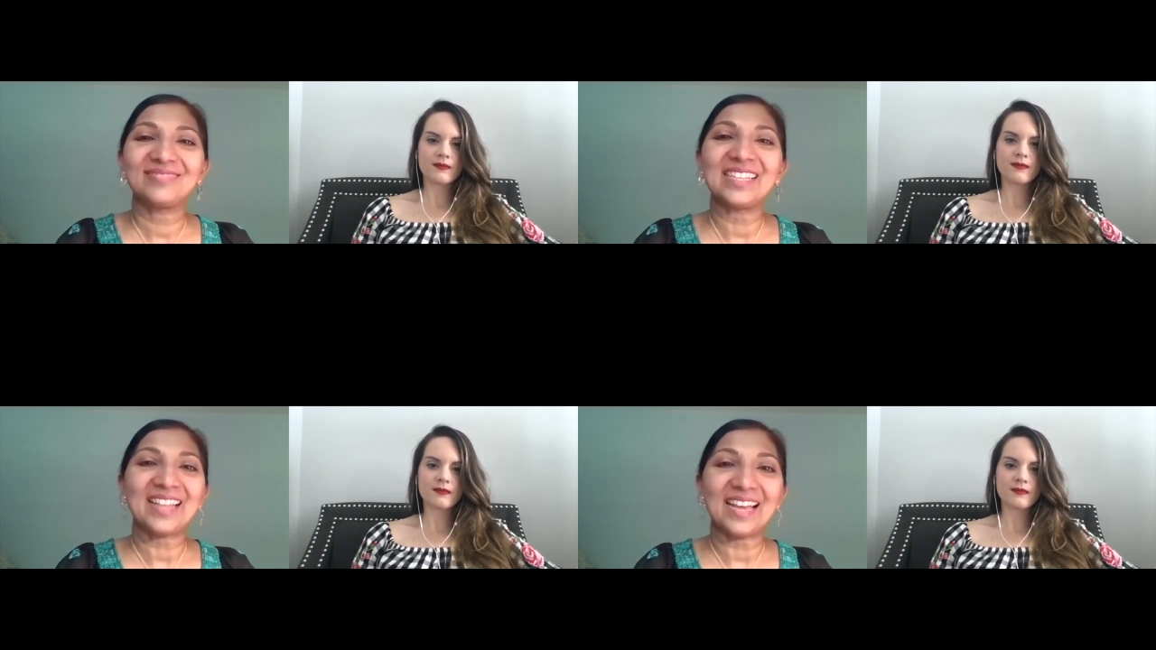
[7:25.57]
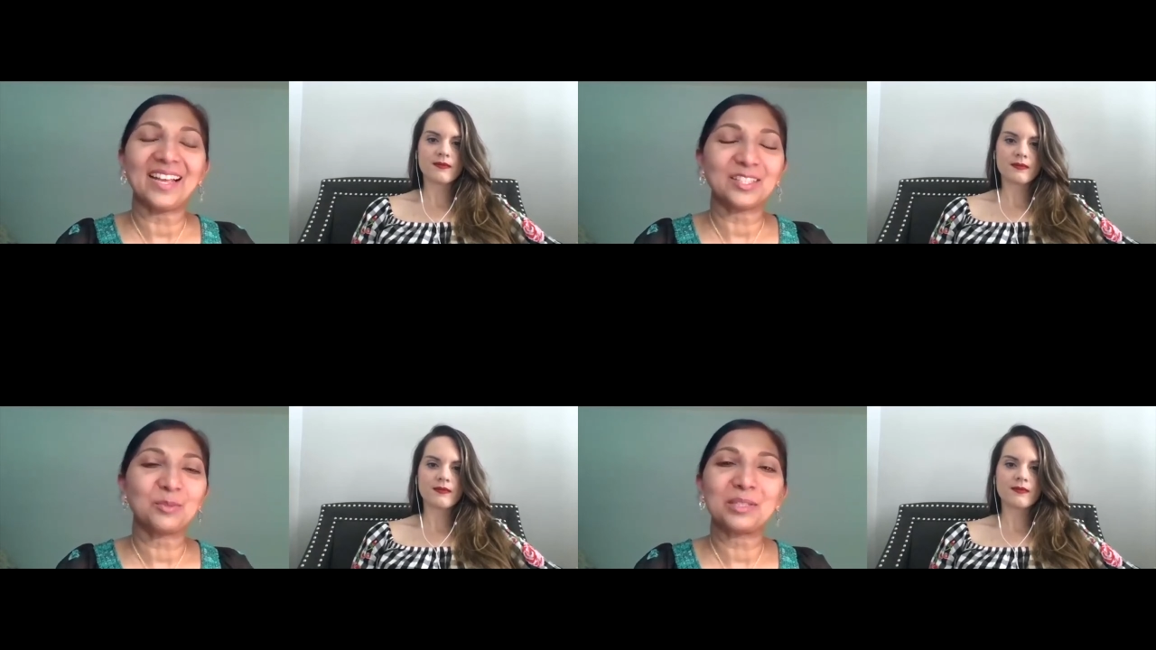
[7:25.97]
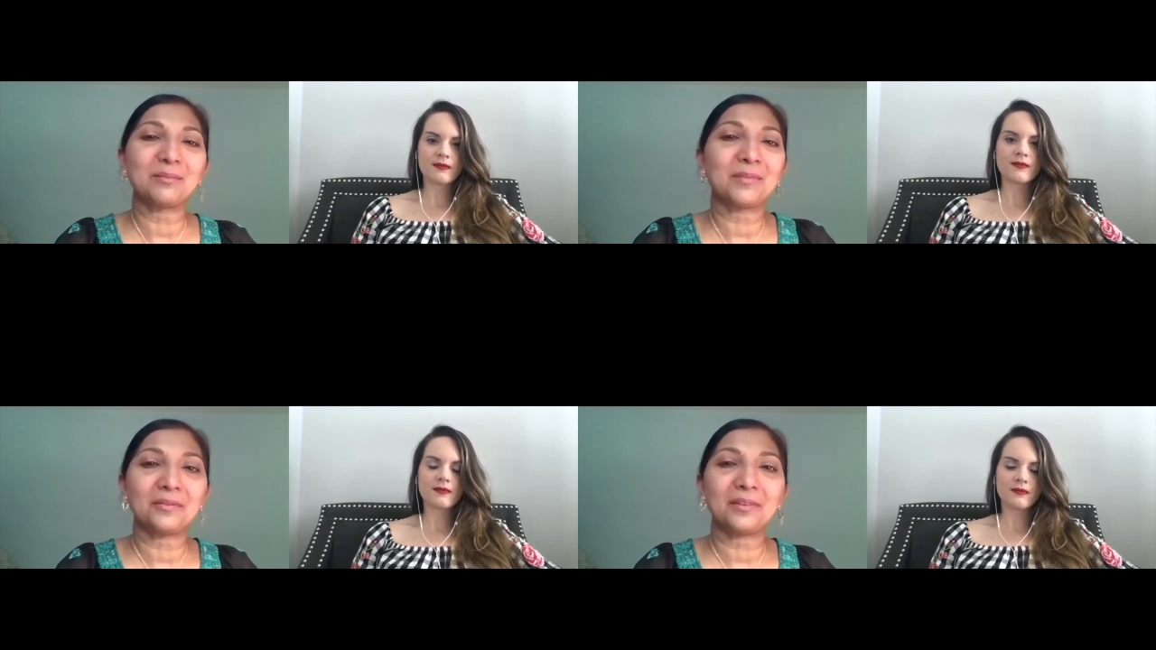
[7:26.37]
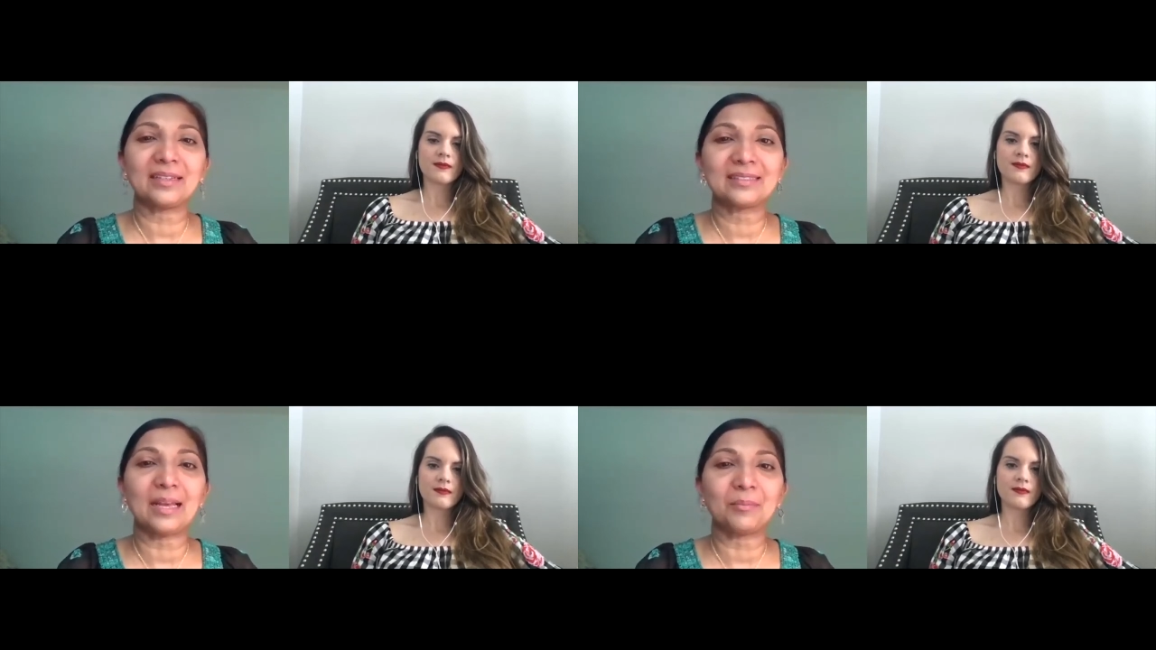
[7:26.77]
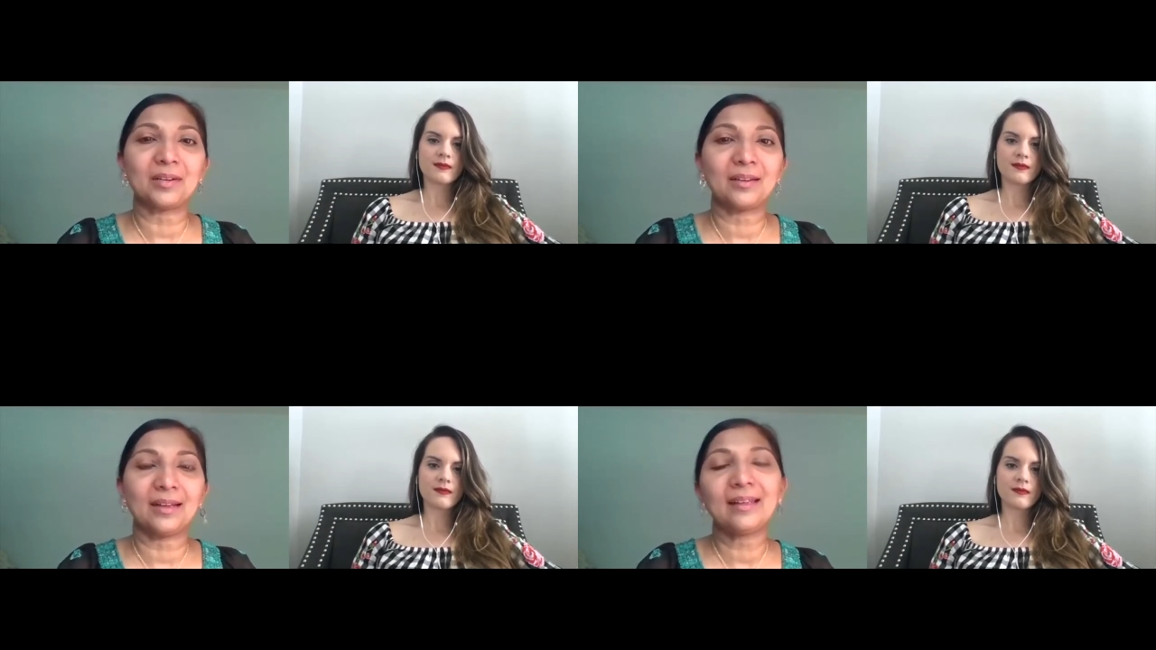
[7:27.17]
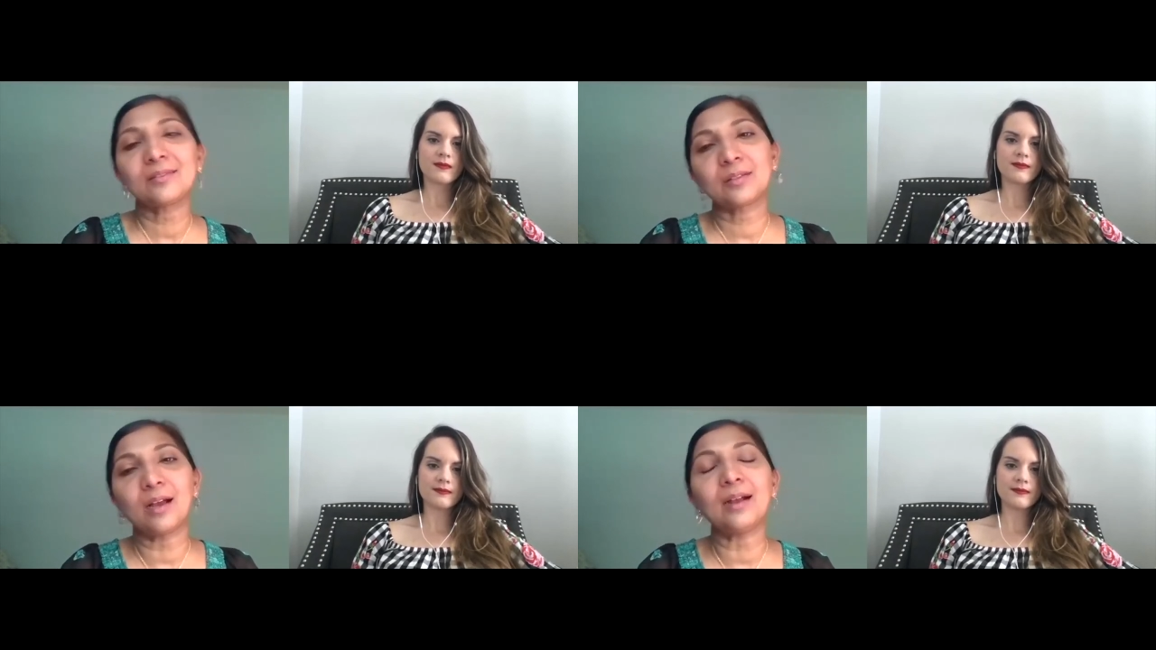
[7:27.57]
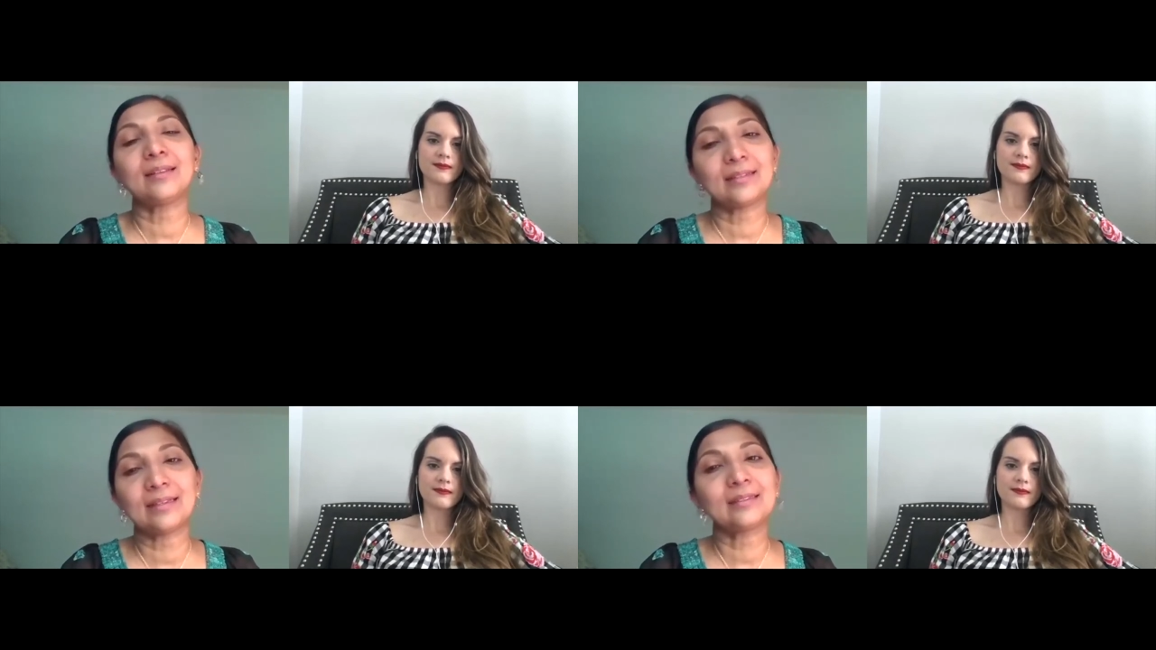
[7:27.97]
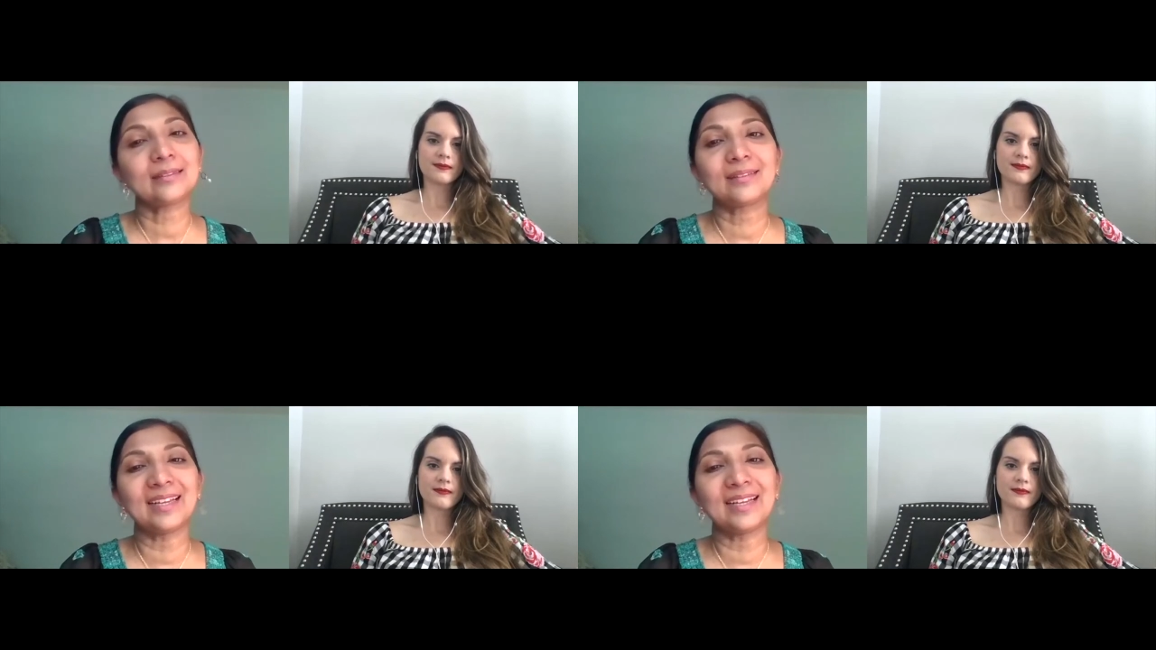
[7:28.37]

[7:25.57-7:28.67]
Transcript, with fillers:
Speaker 1: and that has to be something we accept as hard as it is